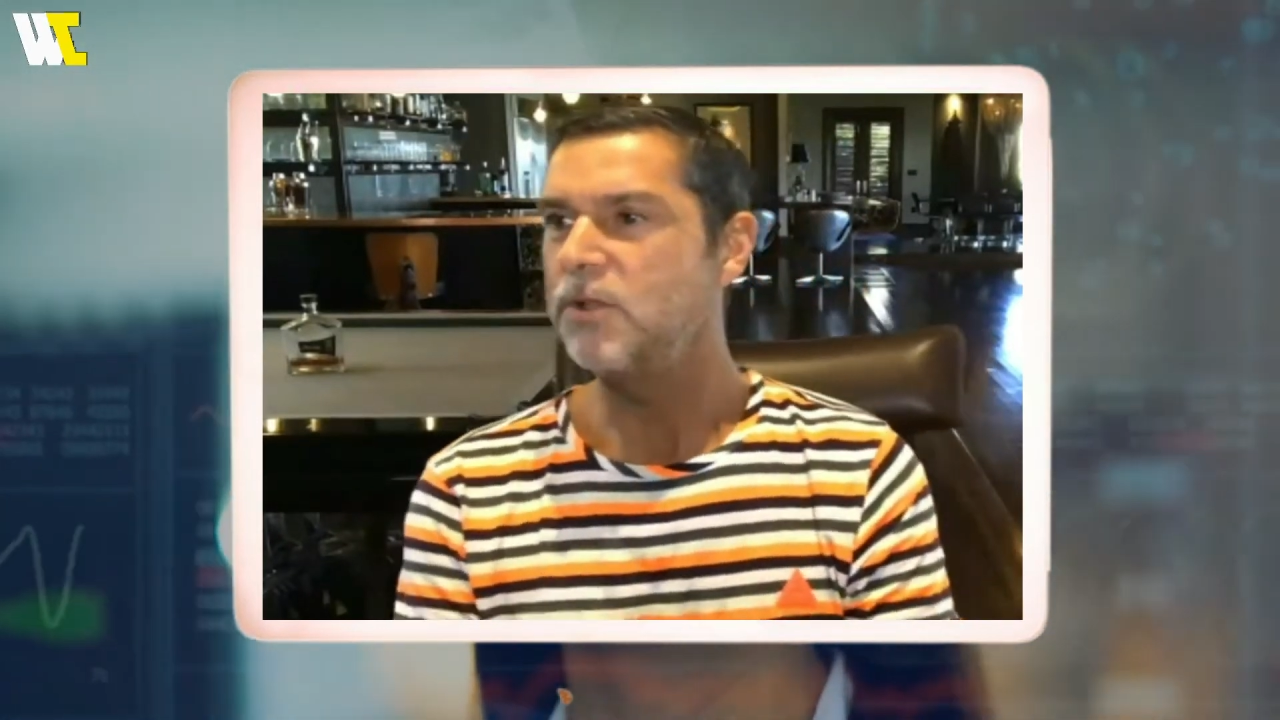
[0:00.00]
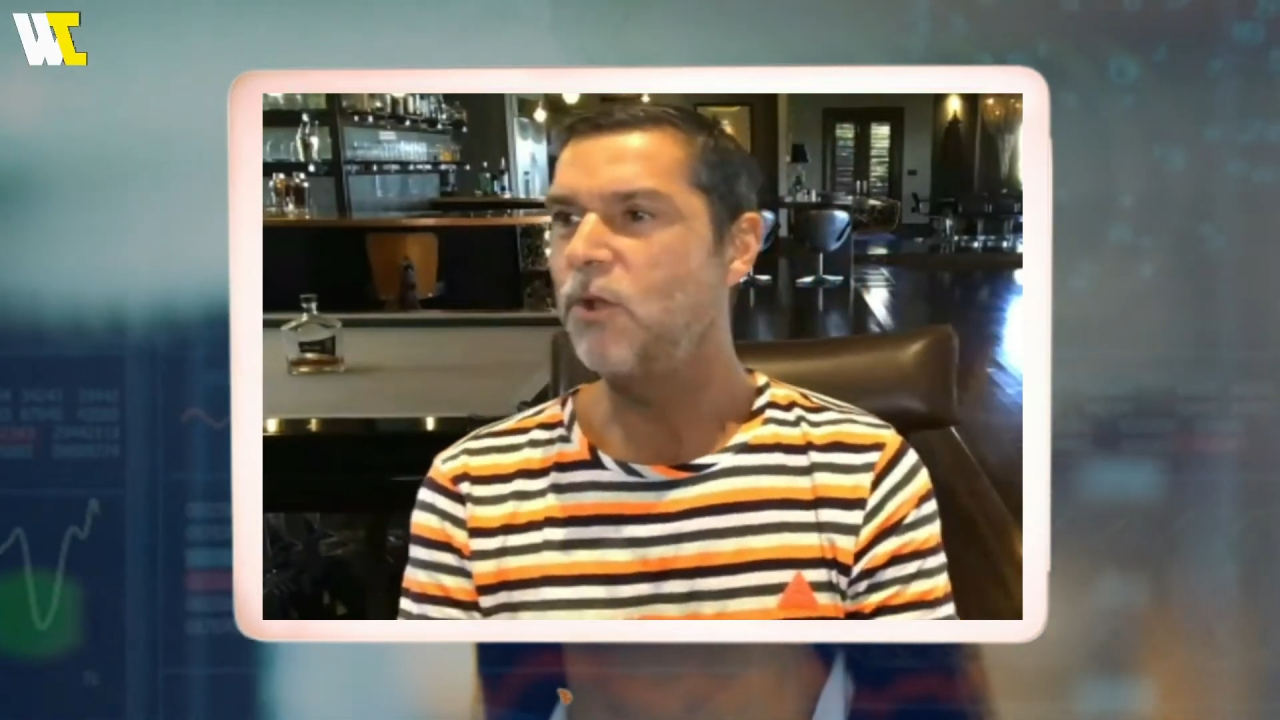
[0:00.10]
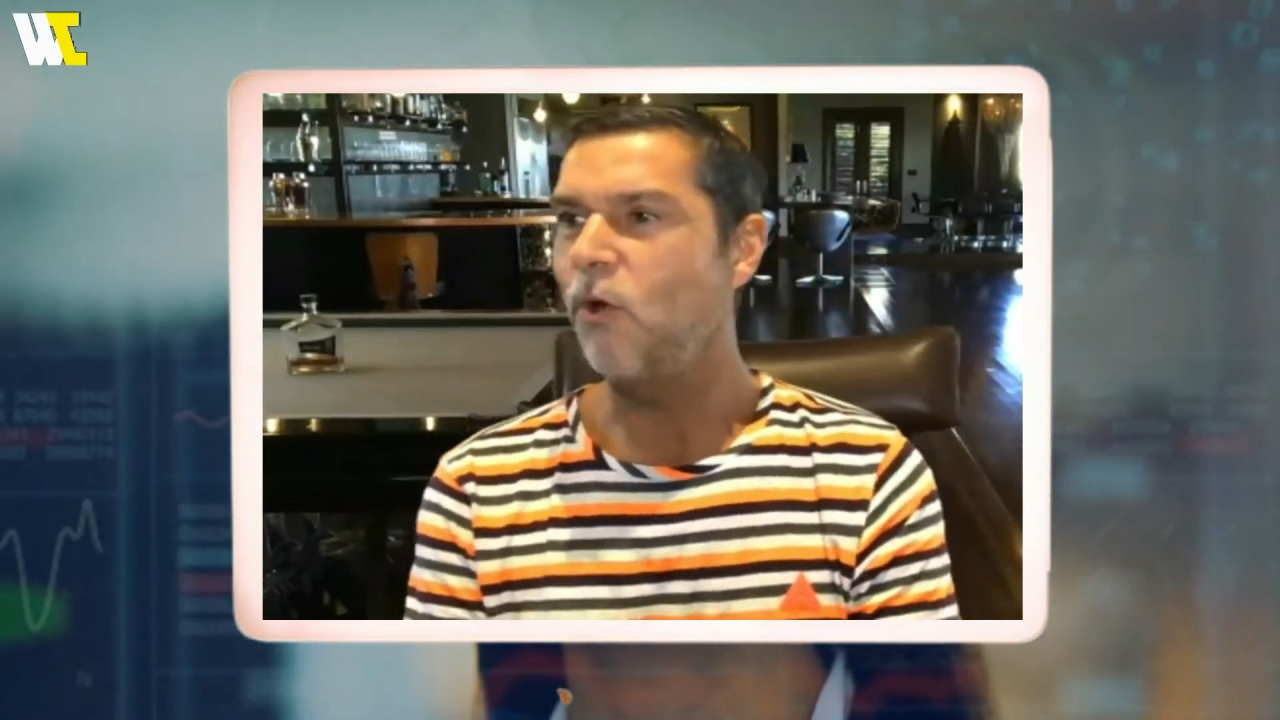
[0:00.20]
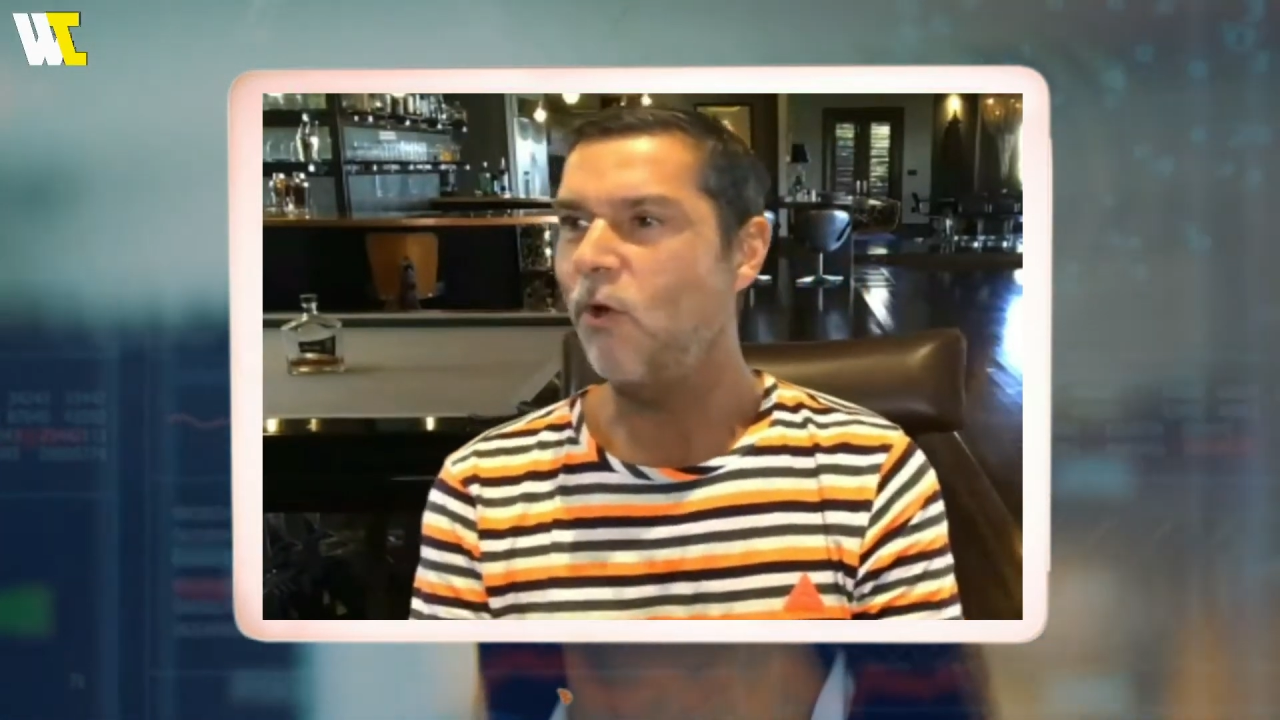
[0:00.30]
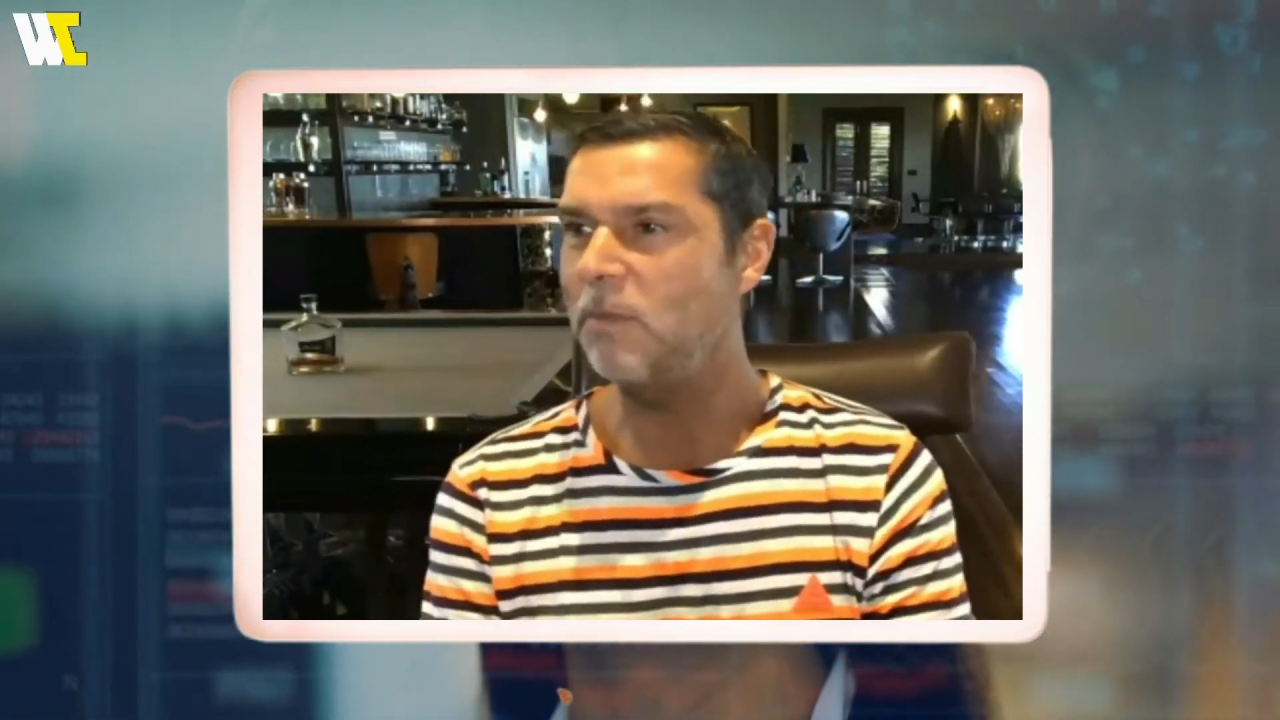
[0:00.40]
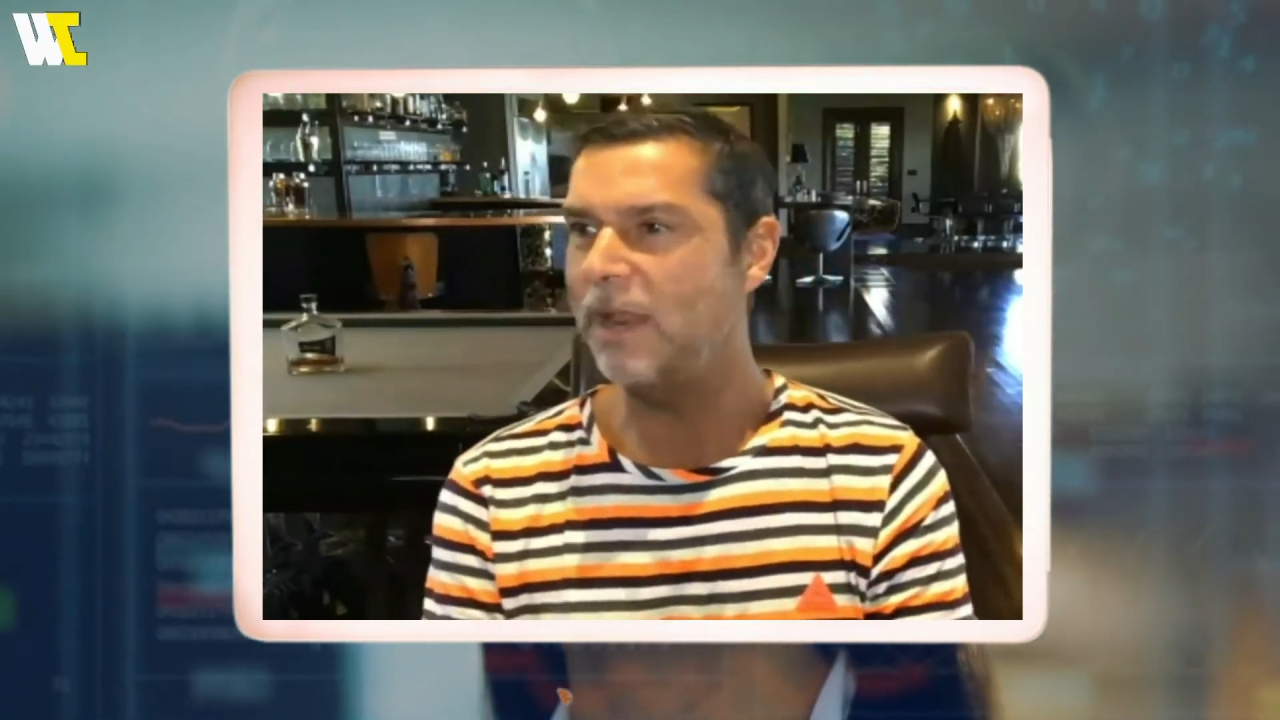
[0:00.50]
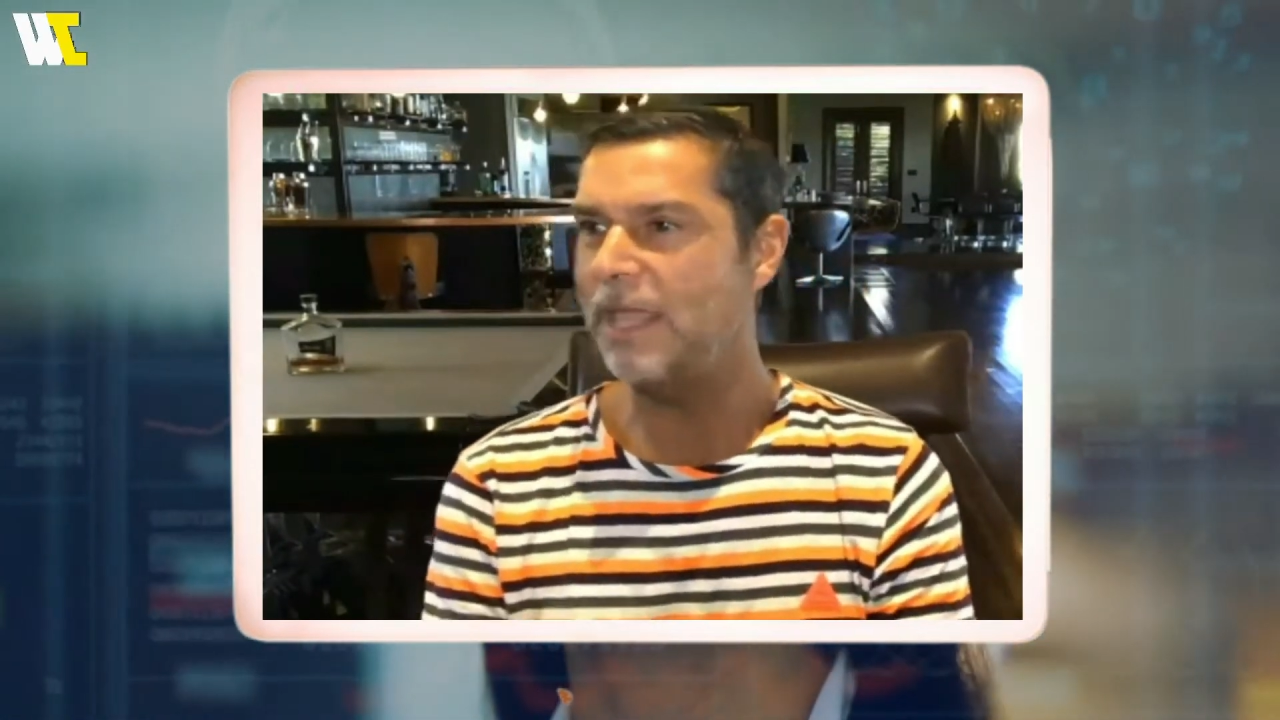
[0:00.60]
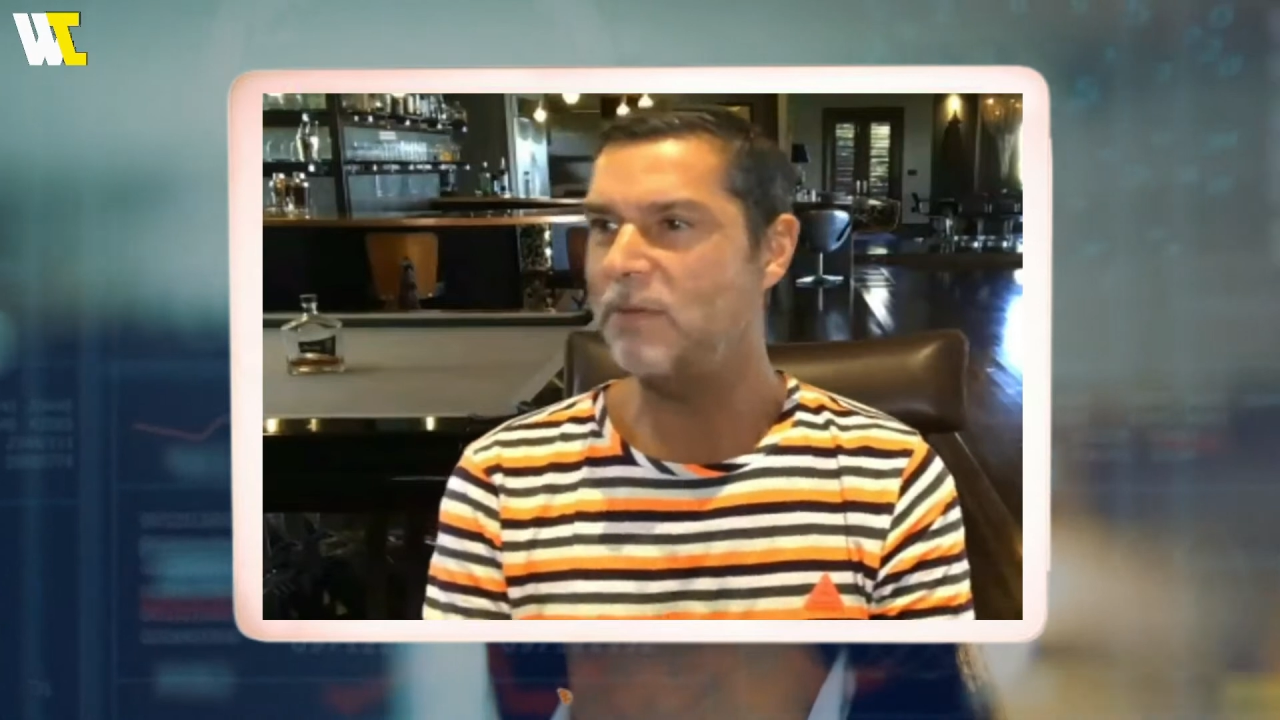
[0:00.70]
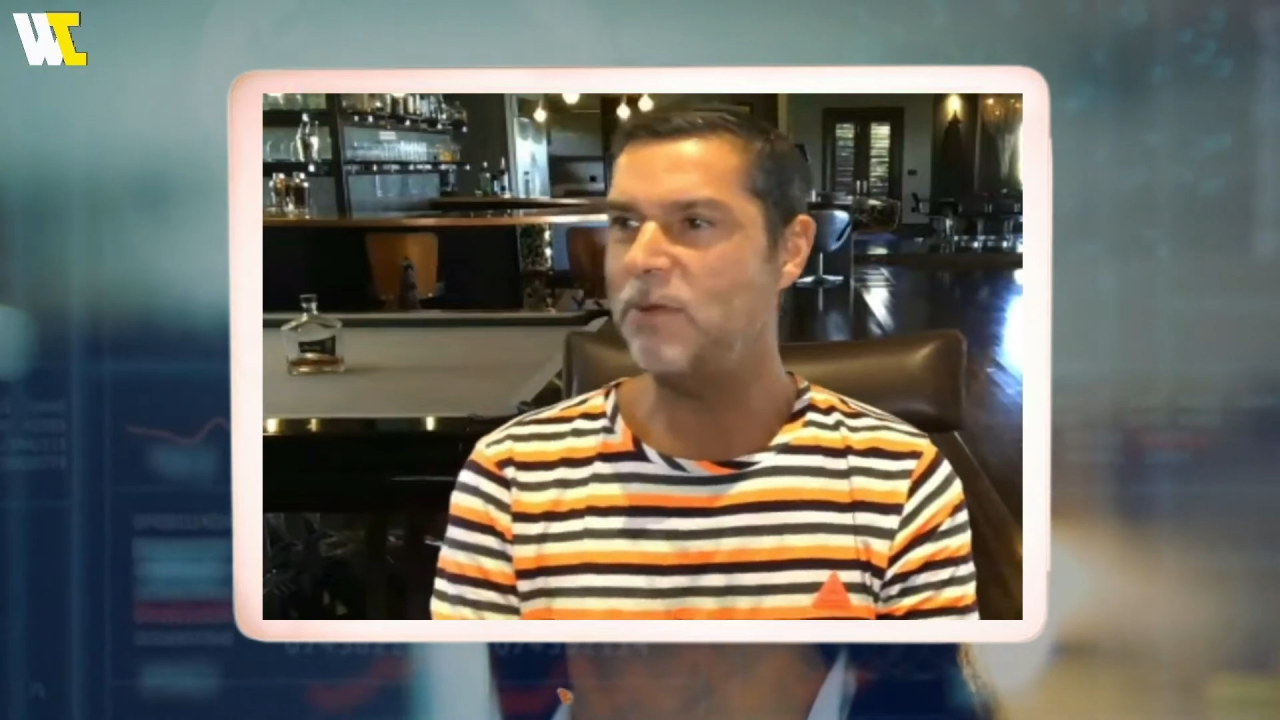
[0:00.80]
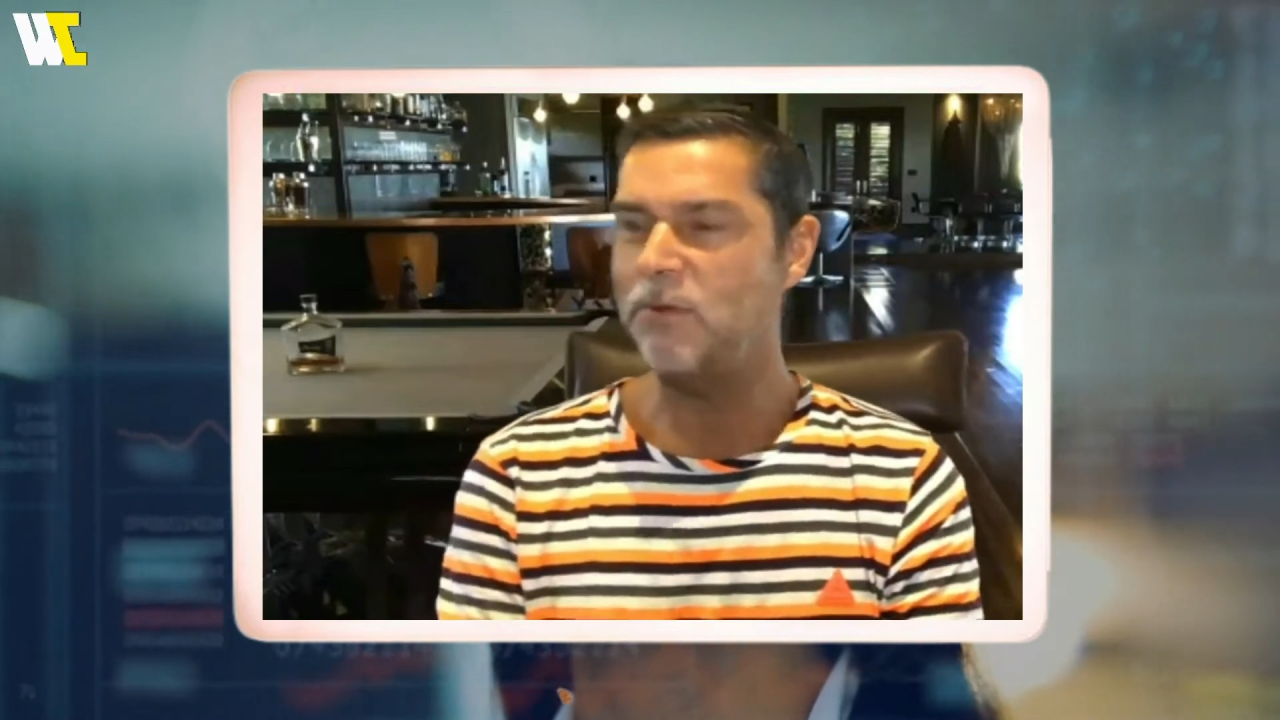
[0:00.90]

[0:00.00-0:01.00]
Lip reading: normally we